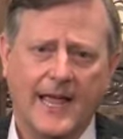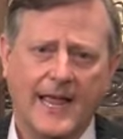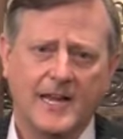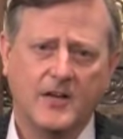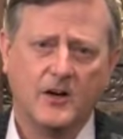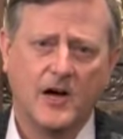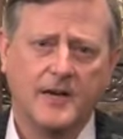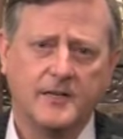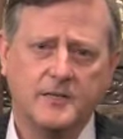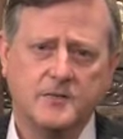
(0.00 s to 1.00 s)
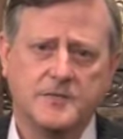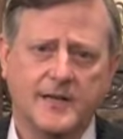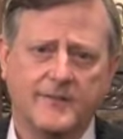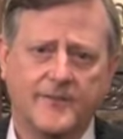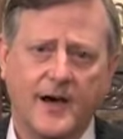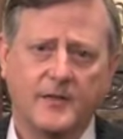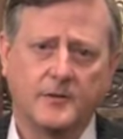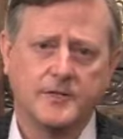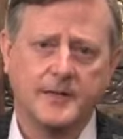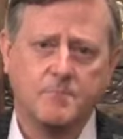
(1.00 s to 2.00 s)
And God used that father
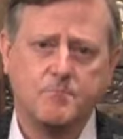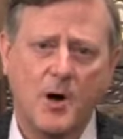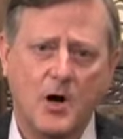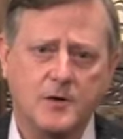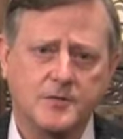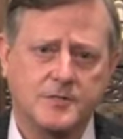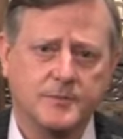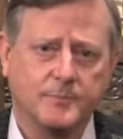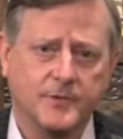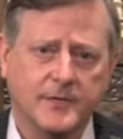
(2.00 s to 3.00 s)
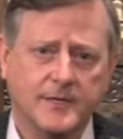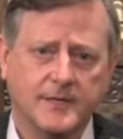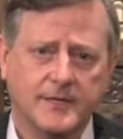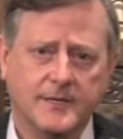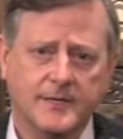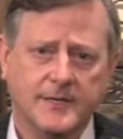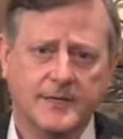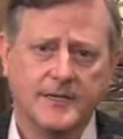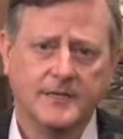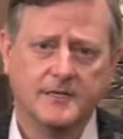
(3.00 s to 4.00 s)
to impart something
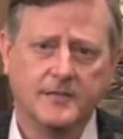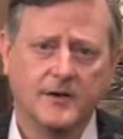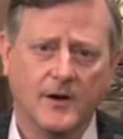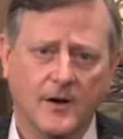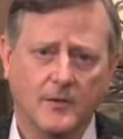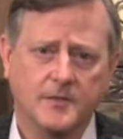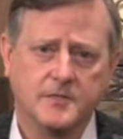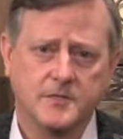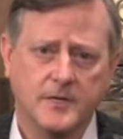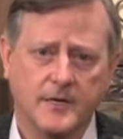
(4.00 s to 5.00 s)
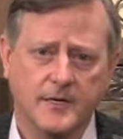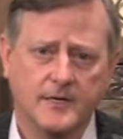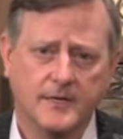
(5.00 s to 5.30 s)
into the heart of the son.